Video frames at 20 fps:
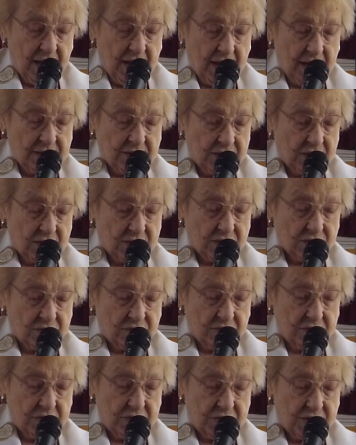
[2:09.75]
and doesn't
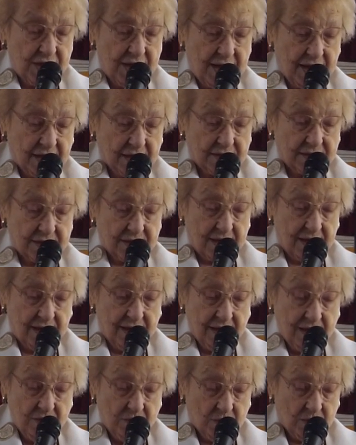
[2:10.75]
reject
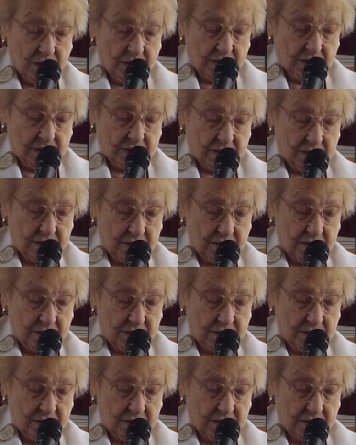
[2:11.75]
anyone.